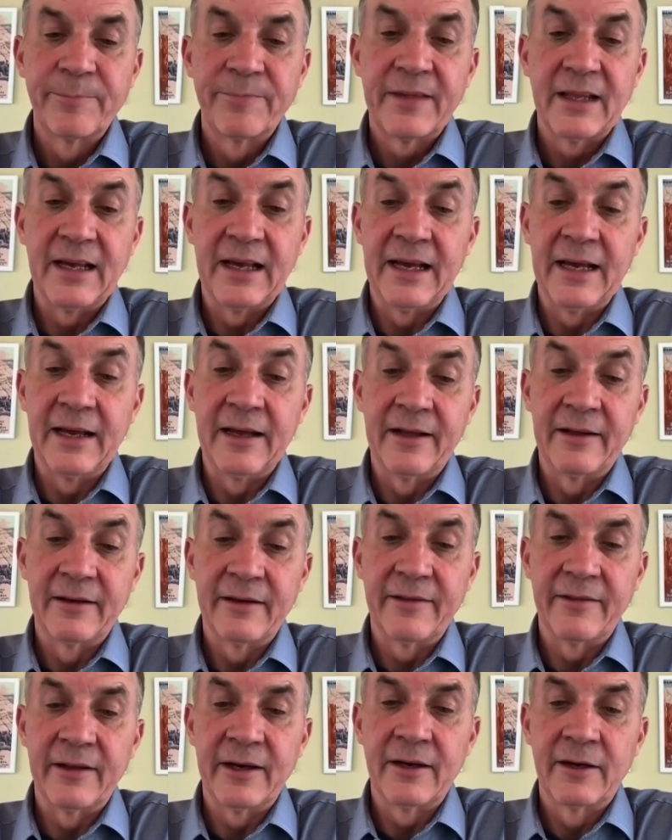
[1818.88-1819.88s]
and
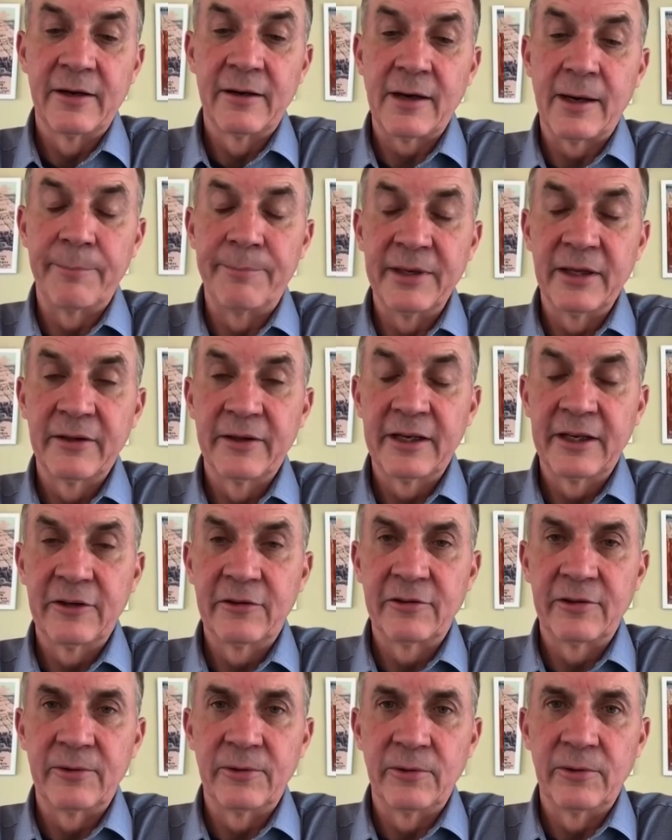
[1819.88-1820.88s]
their ability
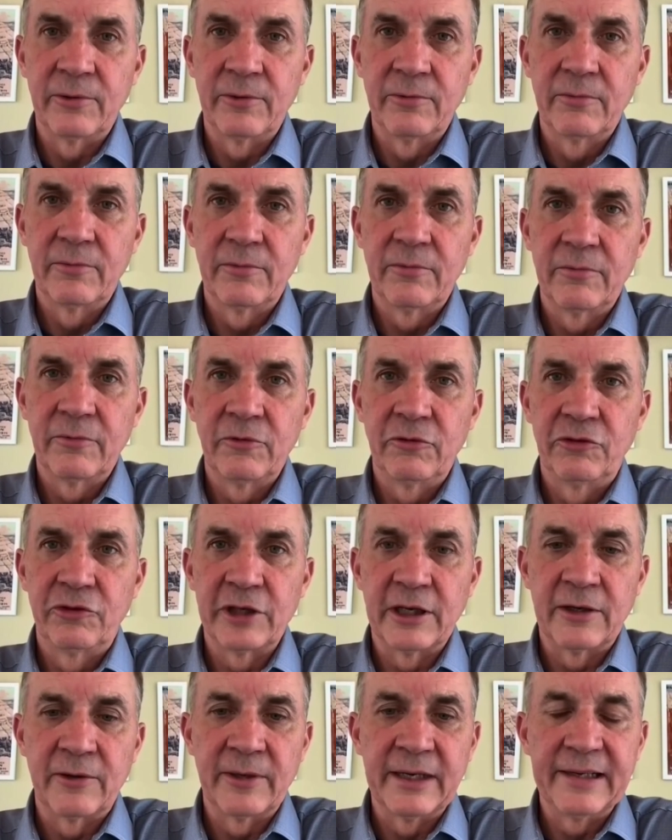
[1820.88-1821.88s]
to
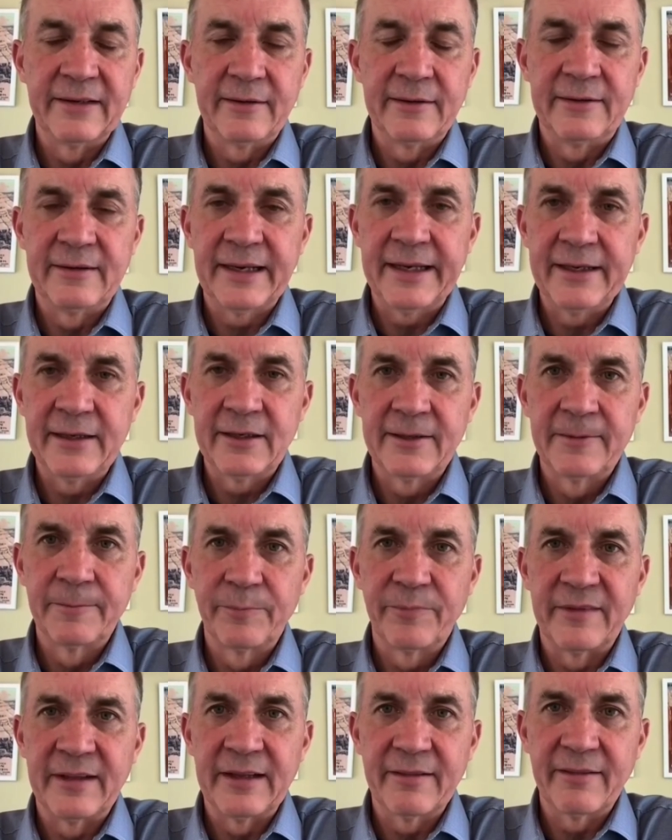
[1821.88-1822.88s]
generate data
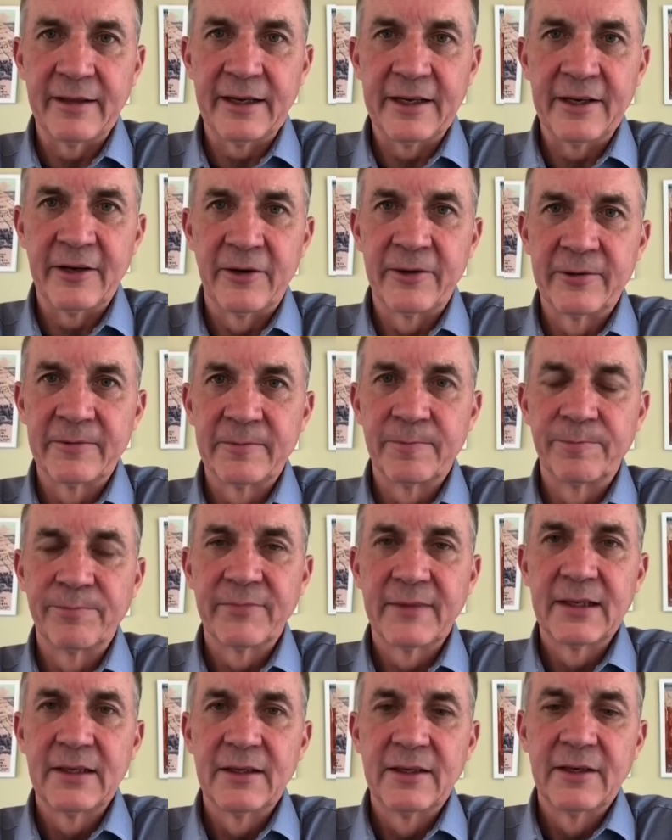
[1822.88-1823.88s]
that they own,
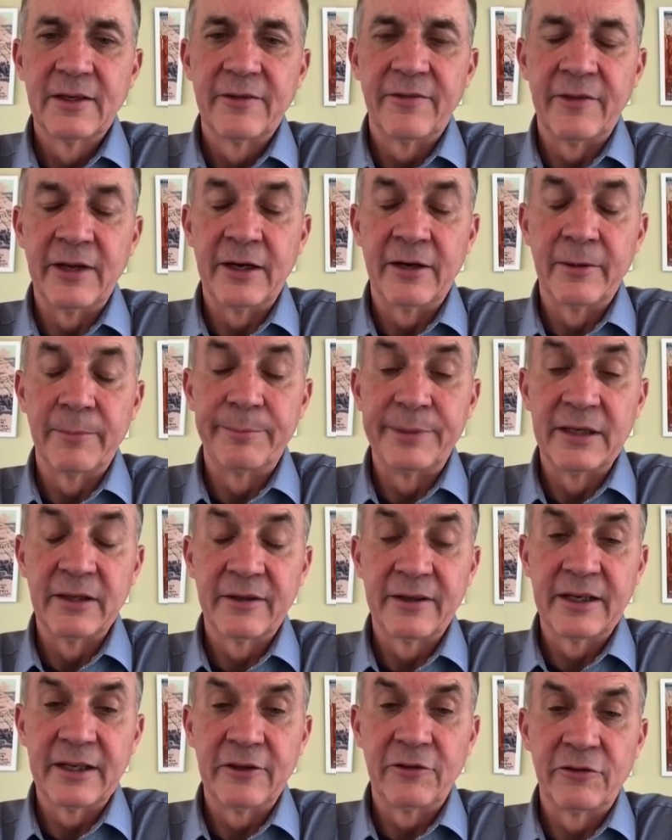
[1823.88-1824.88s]
their
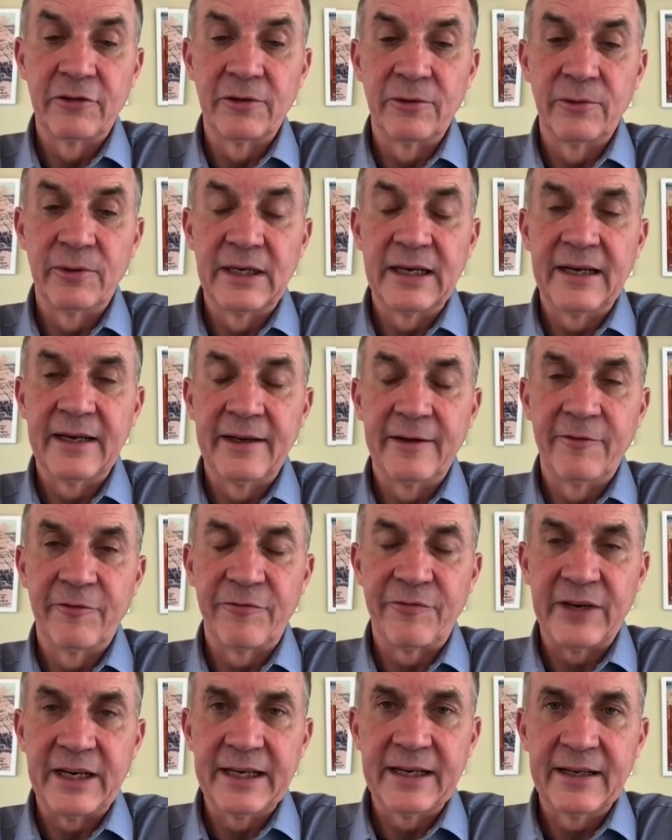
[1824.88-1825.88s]
ability to gain
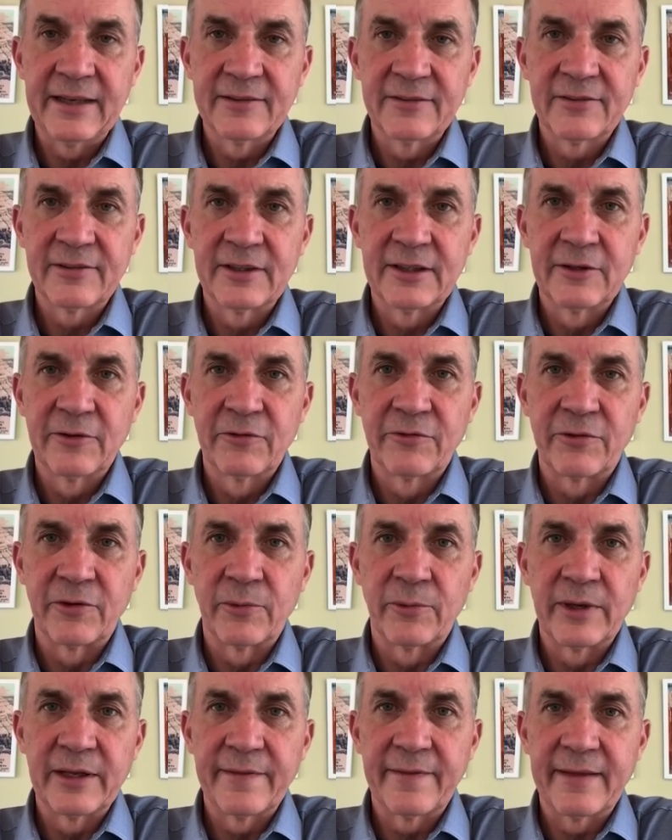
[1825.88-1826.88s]
financing for
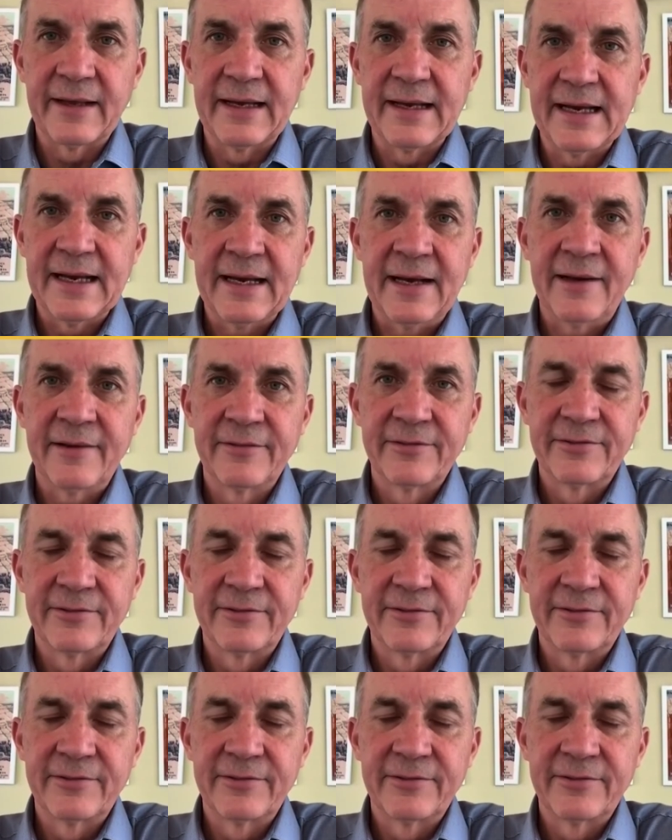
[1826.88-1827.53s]
what they have,